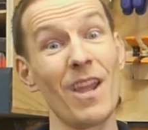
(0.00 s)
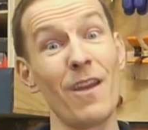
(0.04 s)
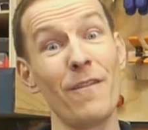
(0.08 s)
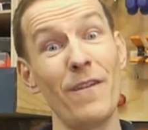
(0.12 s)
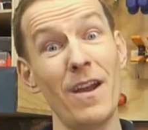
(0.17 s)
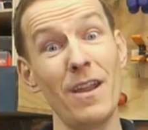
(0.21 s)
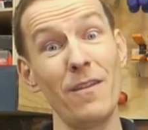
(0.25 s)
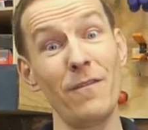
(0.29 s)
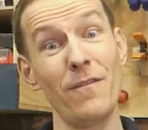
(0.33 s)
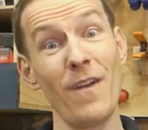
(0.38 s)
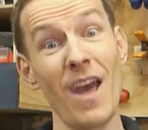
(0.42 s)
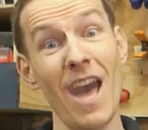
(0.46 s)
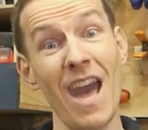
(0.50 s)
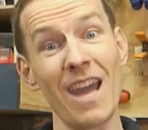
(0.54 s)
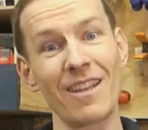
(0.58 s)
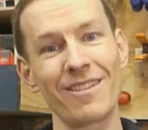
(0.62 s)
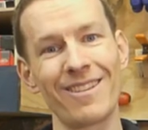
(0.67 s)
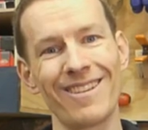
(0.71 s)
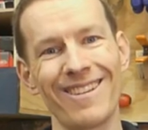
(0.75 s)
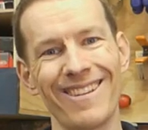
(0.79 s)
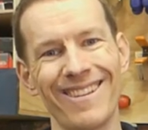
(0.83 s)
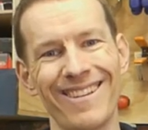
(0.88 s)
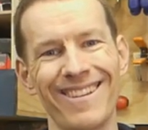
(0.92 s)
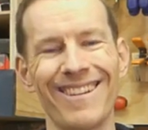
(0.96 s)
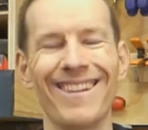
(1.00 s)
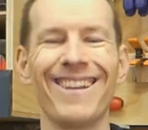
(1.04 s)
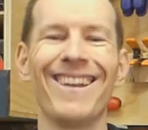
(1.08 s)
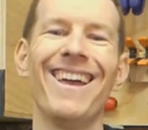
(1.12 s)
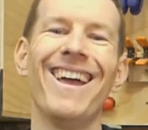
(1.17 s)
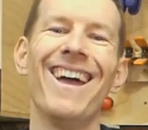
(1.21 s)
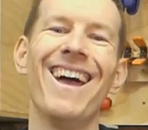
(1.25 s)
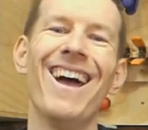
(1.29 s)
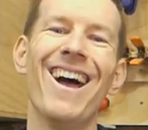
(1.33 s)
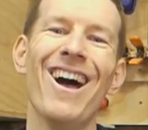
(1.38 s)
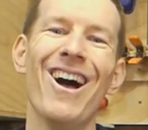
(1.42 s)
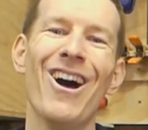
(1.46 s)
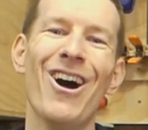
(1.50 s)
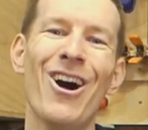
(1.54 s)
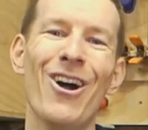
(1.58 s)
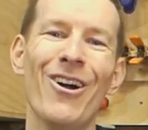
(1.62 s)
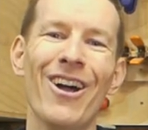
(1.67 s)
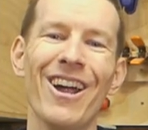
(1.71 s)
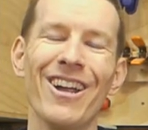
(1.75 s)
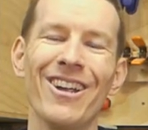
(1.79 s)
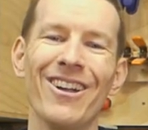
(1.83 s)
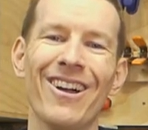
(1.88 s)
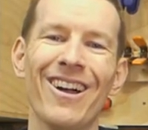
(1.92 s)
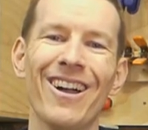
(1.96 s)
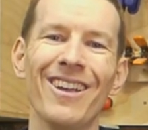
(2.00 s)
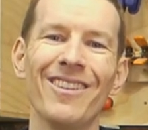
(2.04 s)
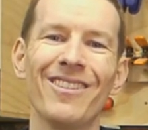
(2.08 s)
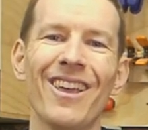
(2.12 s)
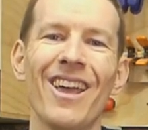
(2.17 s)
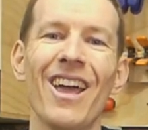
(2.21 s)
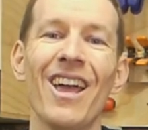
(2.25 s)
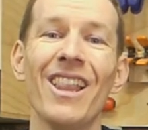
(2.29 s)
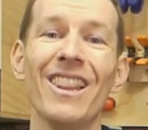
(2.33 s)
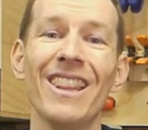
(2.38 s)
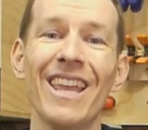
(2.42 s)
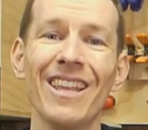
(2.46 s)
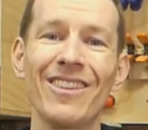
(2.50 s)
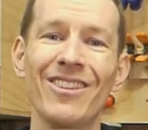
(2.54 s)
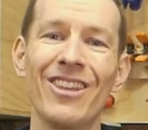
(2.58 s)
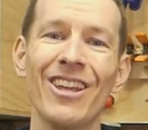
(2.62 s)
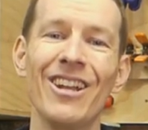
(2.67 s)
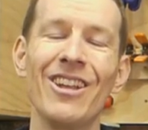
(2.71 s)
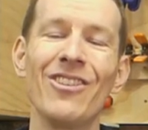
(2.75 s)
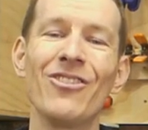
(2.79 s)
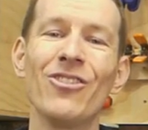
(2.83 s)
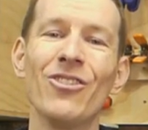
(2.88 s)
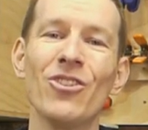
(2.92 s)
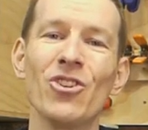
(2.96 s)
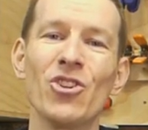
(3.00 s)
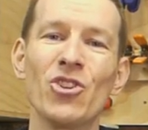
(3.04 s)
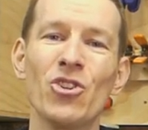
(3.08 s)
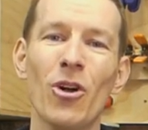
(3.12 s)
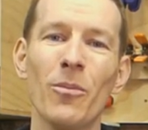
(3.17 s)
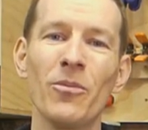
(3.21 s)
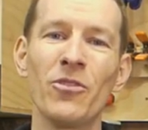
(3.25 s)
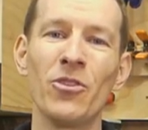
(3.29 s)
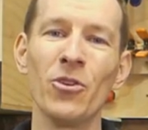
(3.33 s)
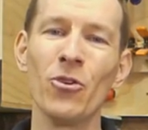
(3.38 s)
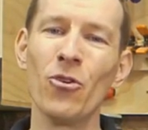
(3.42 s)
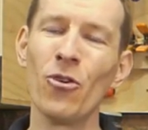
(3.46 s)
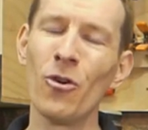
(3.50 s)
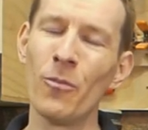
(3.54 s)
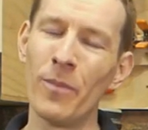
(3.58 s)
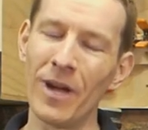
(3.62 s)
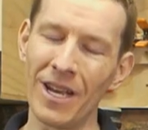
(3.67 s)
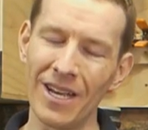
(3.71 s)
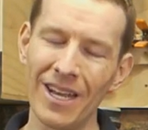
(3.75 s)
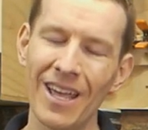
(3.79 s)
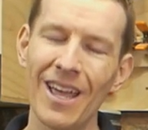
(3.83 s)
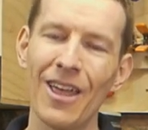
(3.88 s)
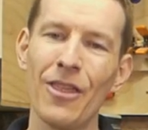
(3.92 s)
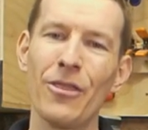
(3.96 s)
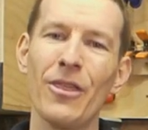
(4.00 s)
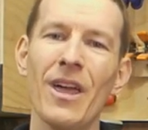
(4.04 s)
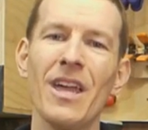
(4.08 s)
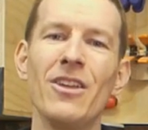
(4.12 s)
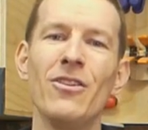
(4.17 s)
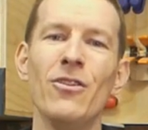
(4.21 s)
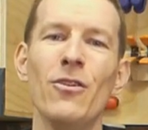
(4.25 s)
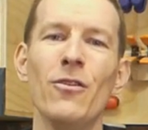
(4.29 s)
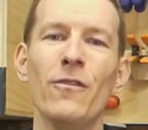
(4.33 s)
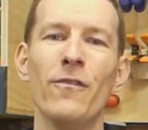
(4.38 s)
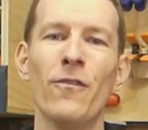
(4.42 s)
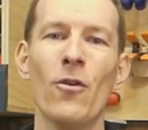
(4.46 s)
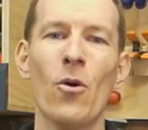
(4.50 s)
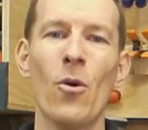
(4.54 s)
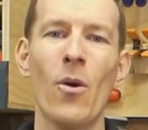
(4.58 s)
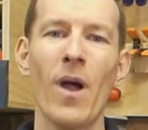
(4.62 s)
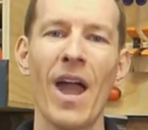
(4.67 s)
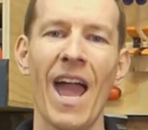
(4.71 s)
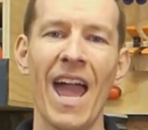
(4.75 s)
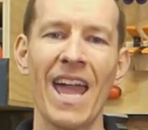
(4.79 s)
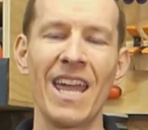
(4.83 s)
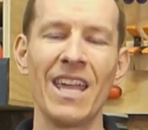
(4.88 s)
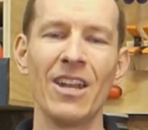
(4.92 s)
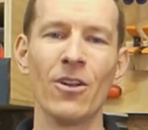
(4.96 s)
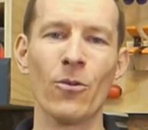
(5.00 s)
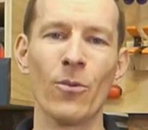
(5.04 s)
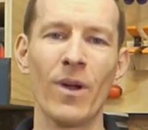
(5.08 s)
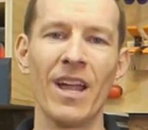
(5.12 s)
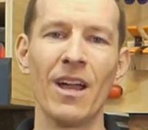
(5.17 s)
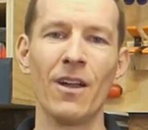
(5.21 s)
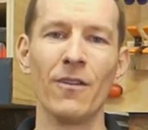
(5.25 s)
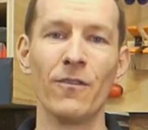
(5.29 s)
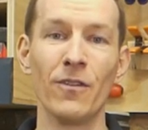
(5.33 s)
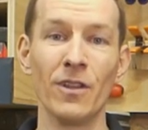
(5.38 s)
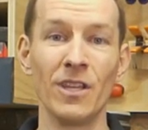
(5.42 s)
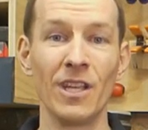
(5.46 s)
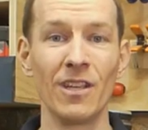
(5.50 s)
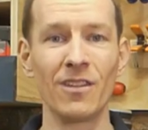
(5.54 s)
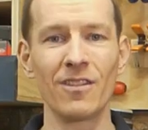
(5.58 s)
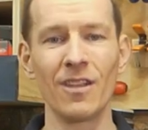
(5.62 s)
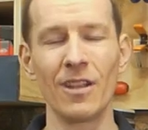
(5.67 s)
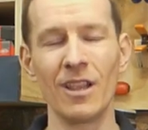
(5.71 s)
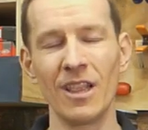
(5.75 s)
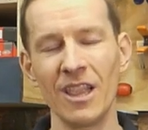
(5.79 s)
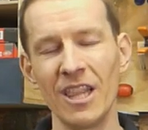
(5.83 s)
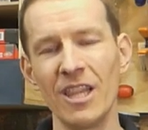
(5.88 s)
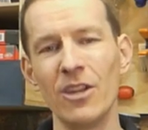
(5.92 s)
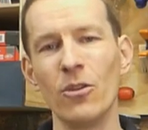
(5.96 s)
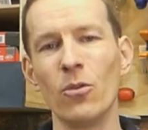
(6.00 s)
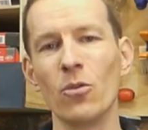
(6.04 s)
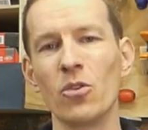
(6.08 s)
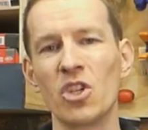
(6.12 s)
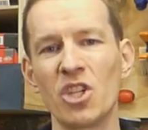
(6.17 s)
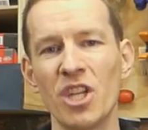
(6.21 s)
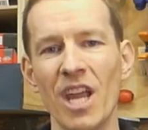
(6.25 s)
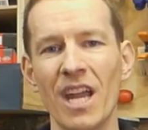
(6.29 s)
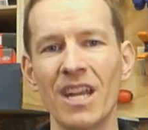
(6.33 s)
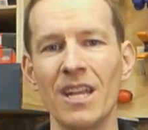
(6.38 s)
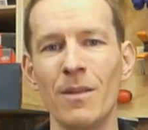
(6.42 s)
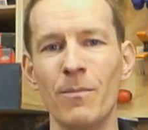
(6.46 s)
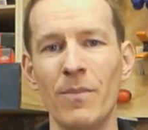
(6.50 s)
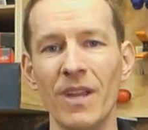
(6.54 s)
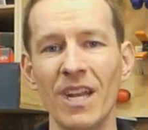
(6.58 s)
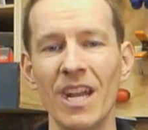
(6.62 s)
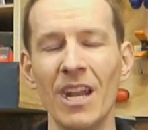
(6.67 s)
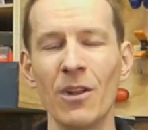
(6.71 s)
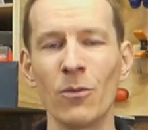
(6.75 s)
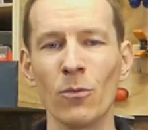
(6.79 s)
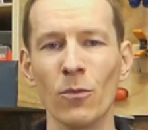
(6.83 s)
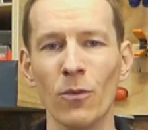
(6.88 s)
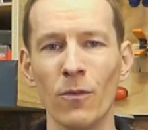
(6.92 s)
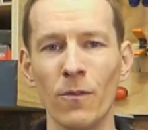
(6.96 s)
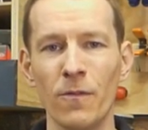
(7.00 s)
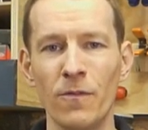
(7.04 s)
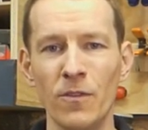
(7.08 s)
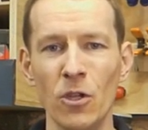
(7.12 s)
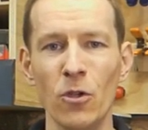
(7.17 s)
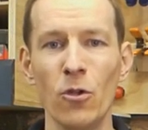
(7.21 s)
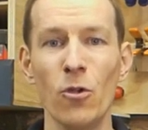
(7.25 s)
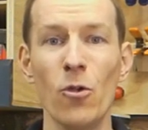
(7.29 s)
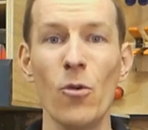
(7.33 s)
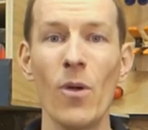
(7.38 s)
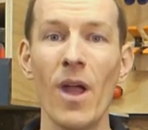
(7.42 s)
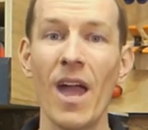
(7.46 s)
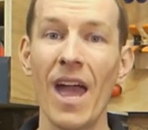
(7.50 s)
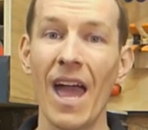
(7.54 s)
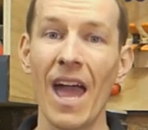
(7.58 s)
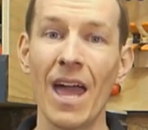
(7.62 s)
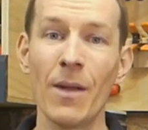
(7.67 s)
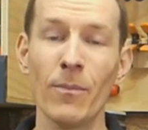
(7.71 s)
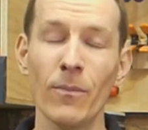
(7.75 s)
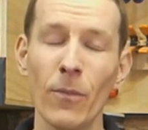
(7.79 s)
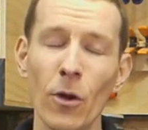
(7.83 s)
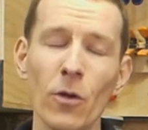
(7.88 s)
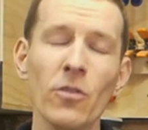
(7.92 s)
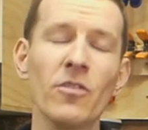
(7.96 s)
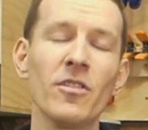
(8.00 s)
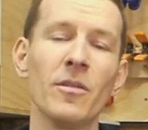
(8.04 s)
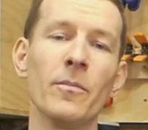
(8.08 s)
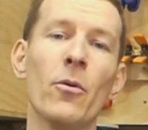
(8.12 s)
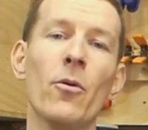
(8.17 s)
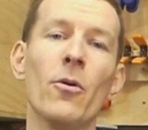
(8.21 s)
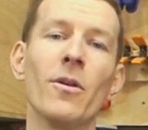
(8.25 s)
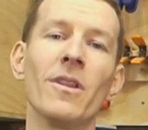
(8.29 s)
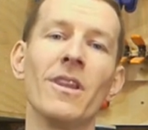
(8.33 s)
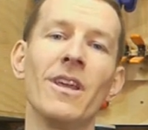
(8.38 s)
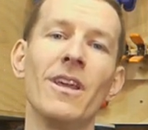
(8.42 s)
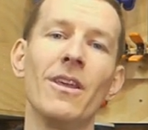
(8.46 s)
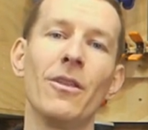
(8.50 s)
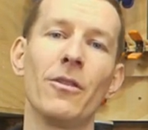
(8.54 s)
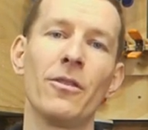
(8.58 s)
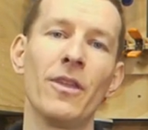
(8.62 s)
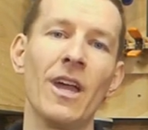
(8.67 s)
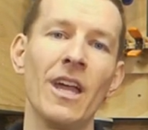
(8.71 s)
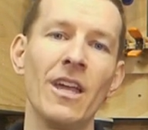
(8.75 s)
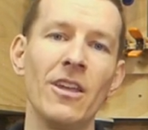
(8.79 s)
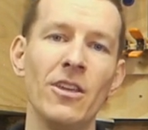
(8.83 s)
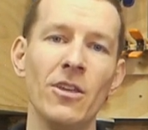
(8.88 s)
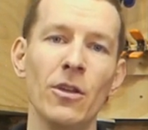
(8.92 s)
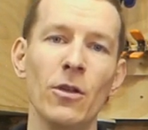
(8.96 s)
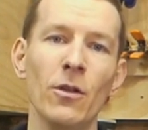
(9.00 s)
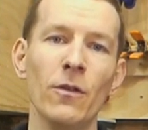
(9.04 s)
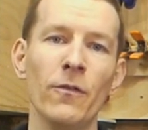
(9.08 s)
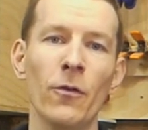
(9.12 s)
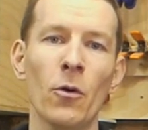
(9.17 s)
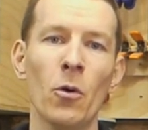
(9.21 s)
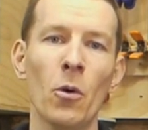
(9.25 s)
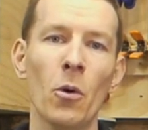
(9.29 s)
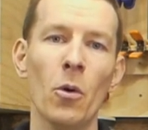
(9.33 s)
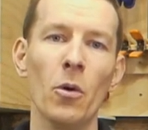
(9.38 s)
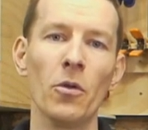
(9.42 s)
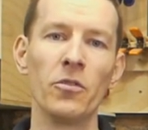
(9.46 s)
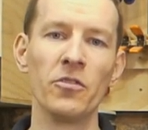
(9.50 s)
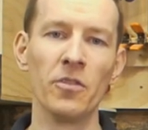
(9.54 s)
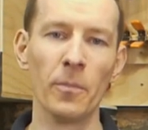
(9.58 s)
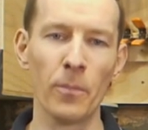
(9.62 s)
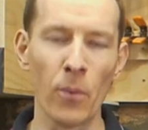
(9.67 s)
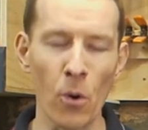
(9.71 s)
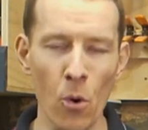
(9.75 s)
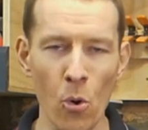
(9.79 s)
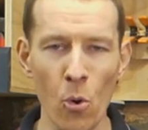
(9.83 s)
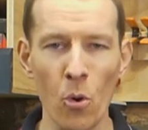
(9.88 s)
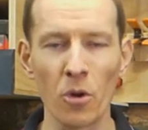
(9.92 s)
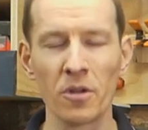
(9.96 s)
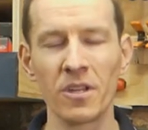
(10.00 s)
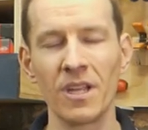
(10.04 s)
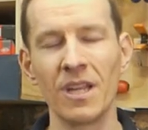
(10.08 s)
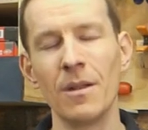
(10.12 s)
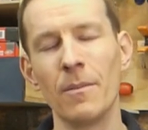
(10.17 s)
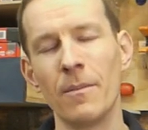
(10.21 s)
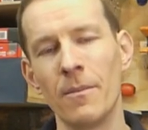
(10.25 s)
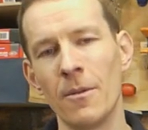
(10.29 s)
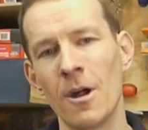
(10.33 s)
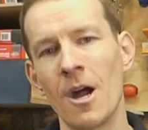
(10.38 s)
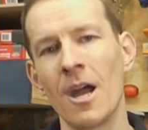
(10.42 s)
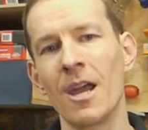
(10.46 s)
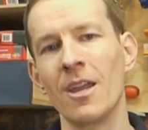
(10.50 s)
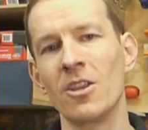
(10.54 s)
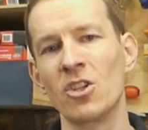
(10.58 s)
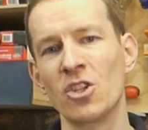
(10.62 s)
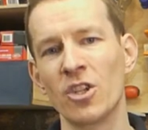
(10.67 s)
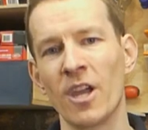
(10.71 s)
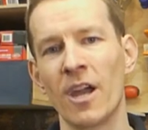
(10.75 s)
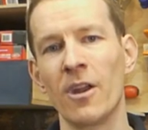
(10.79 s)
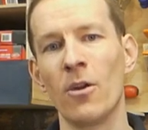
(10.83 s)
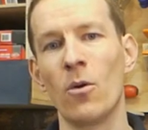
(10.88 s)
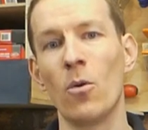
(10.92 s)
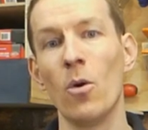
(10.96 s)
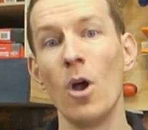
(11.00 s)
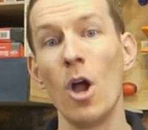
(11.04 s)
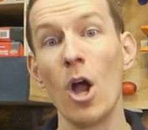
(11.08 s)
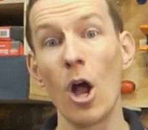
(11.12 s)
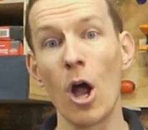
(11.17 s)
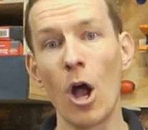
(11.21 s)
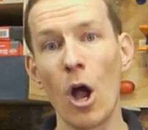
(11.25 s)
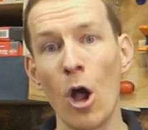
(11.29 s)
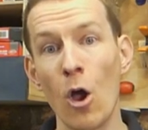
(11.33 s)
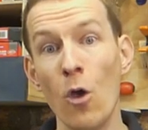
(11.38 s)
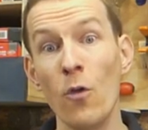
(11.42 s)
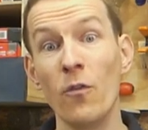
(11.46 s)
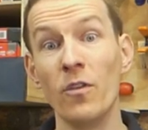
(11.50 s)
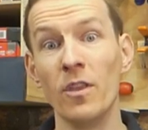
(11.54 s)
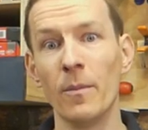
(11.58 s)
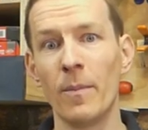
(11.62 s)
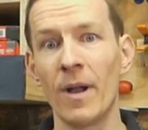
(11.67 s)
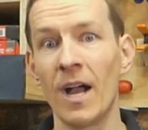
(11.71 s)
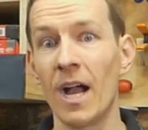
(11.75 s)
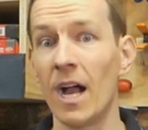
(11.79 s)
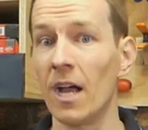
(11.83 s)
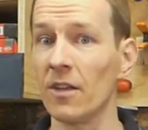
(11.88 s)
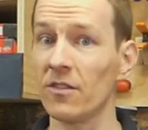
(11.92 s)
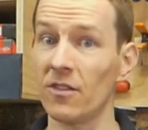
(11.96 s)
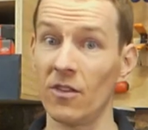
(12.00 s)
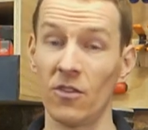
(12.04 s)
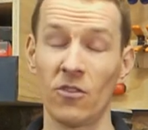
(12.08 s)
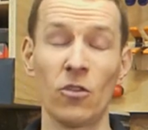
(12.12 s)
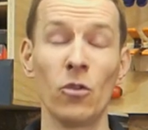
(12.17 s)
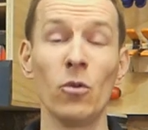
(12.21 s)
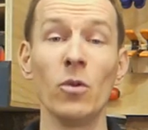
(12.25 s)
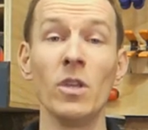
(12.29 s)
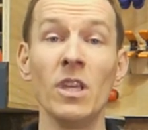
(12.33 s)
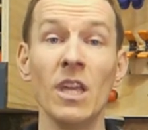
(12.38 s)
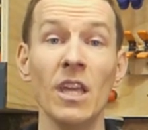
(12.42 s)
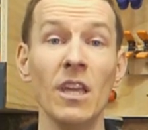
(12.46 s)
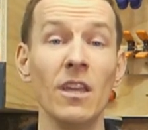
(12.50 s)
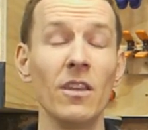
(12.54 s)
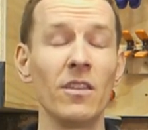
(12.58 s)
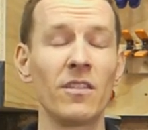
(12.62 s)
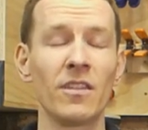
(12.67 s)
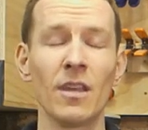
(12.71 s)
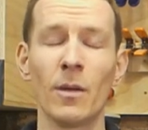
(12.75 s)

Fun fact! Alright guys, let's get into the shop tour, but thank you for hanging around for this little chatty bit and review, and most importantly, thank you for supporting my channel over the past two years.